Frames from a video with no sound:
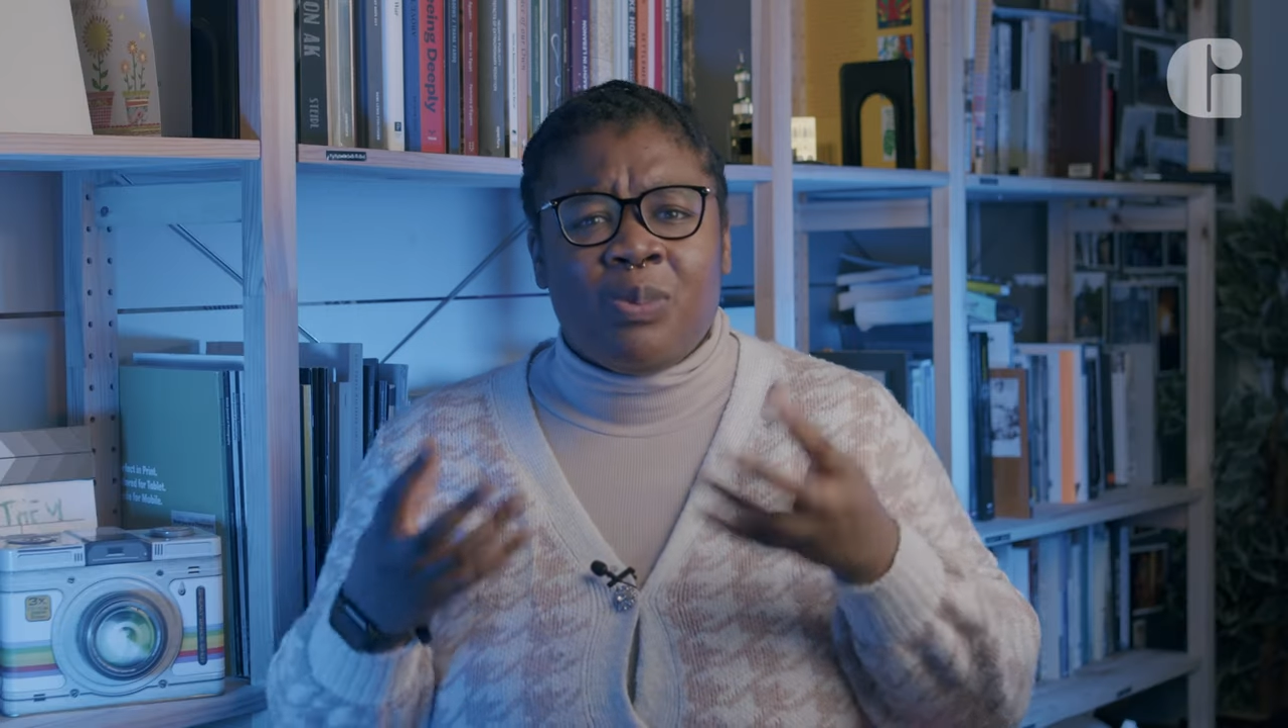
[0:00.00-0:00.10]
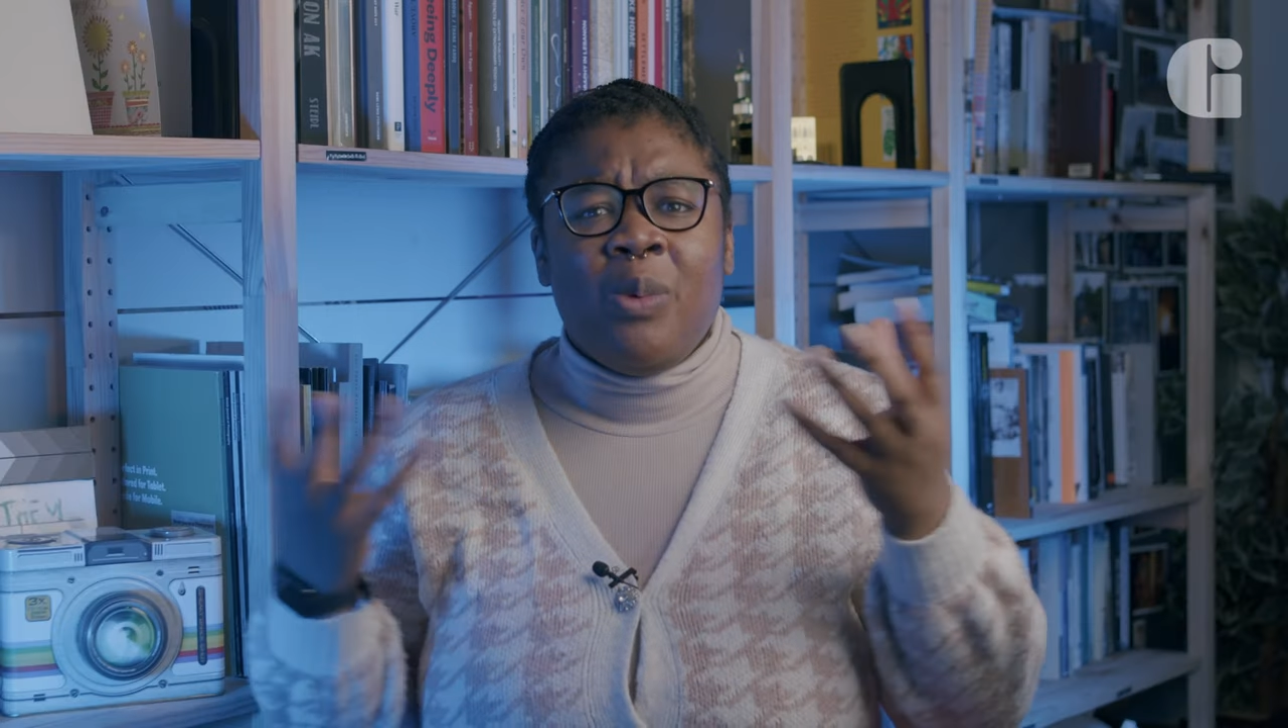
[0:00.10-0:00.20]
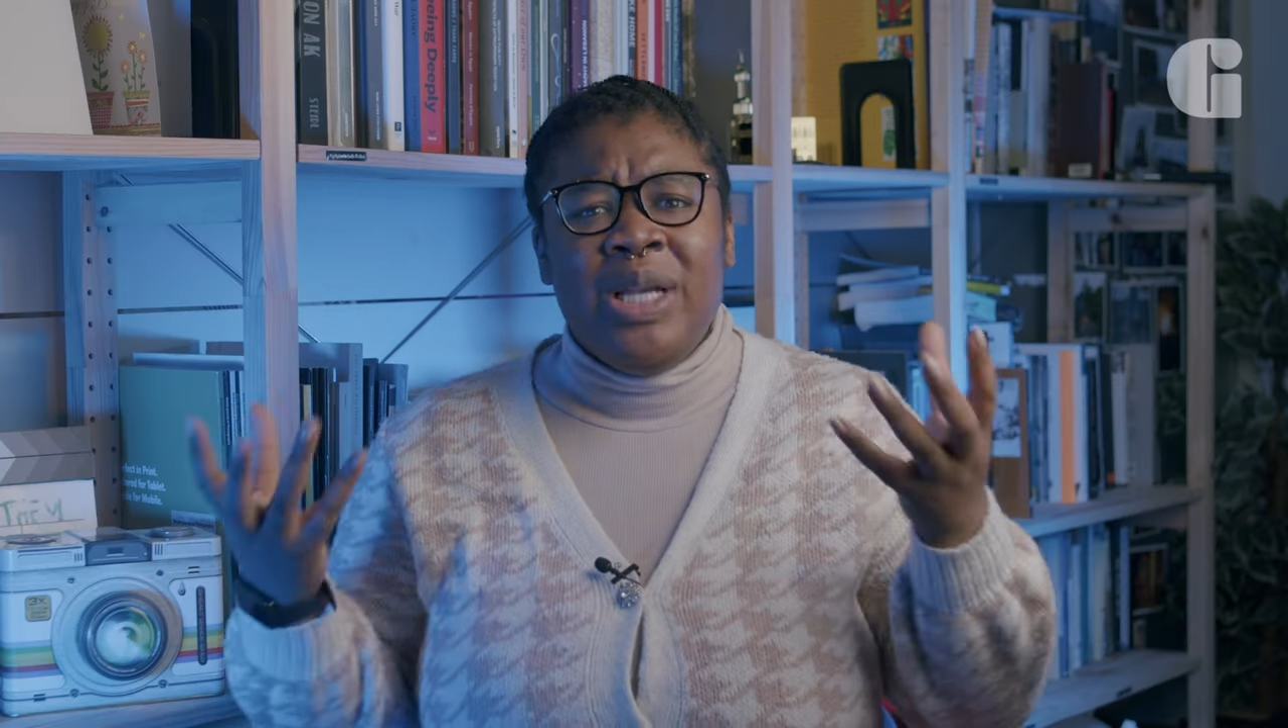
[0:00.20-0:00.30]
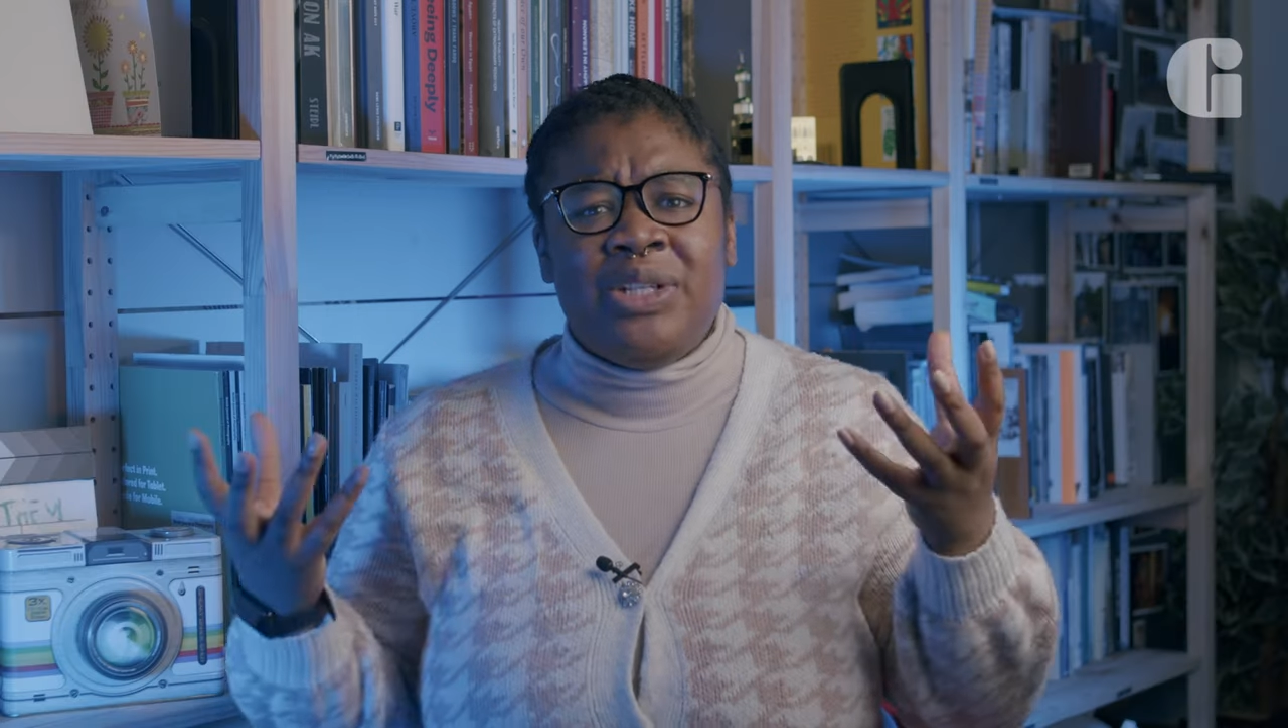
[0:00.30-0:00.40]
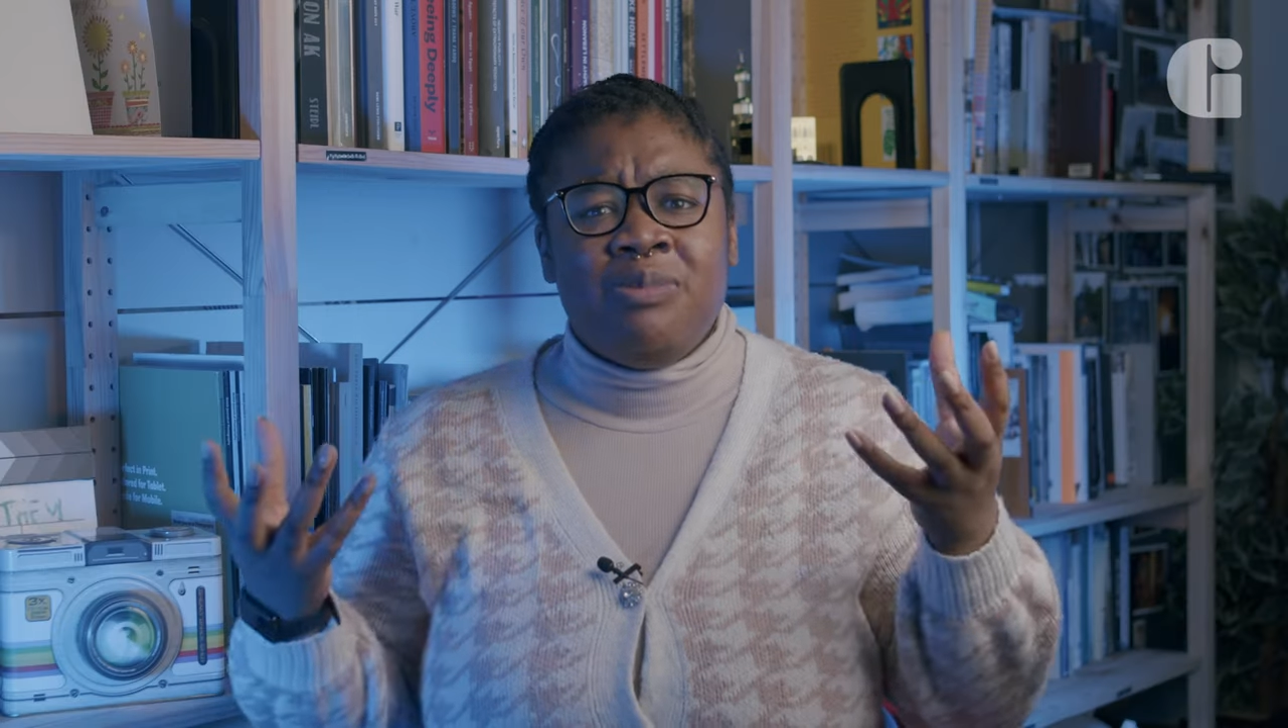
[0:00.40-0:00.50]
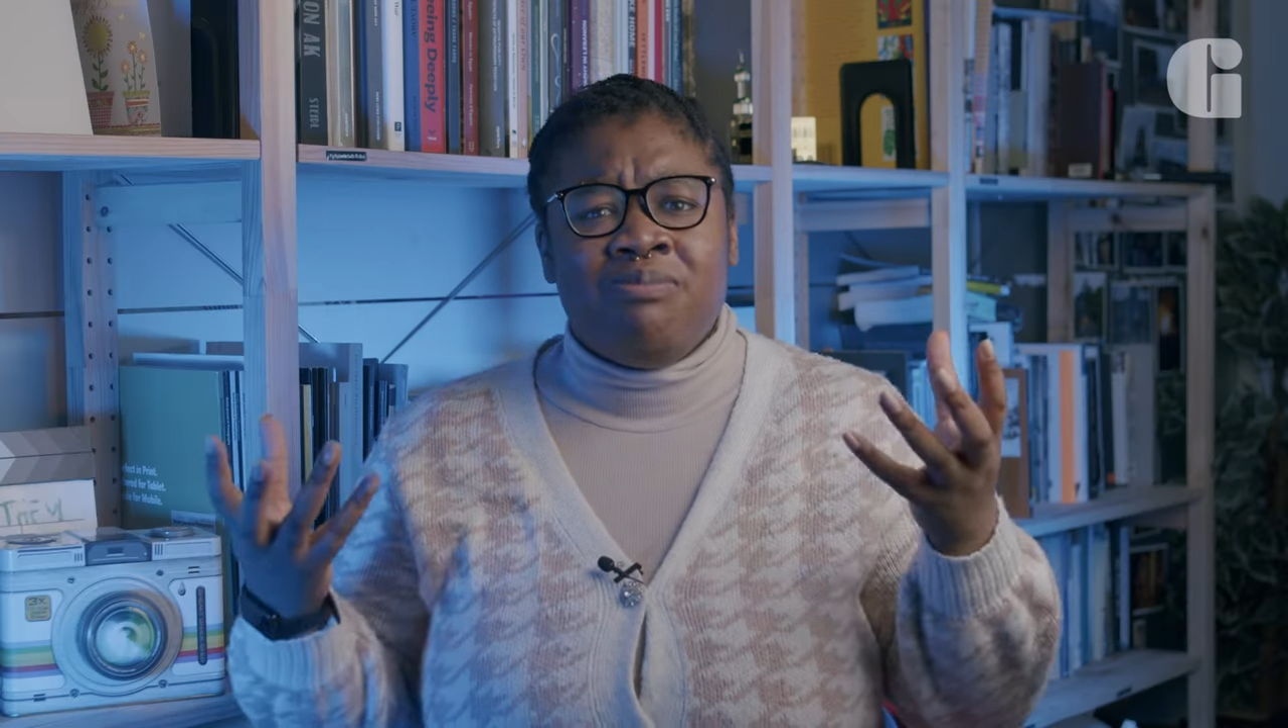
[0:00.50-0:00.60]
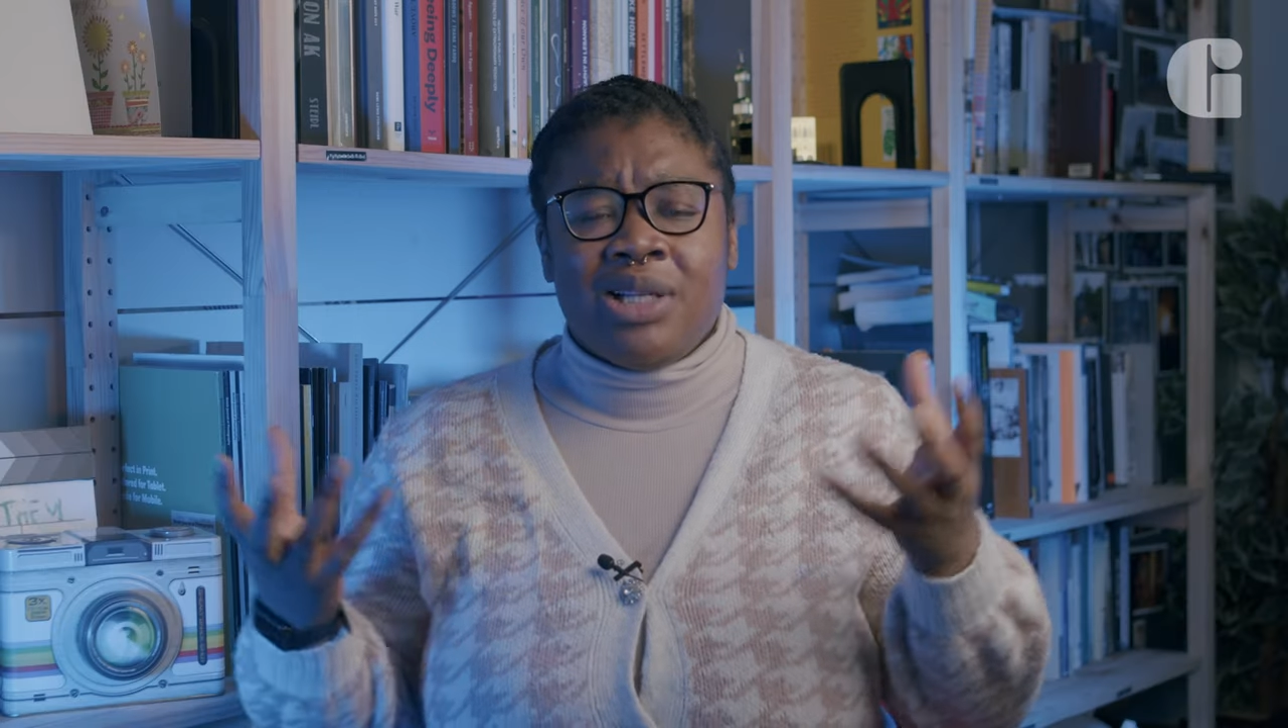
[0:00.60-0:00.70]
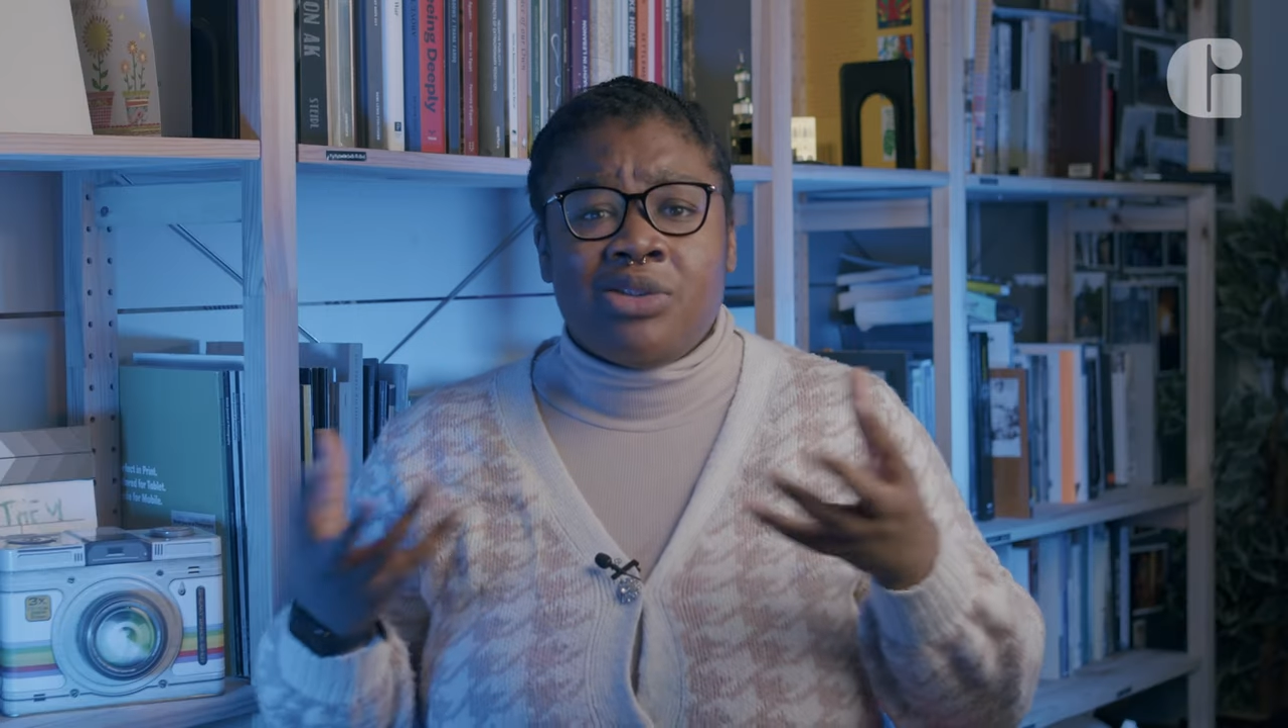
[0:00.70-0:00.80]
what we do is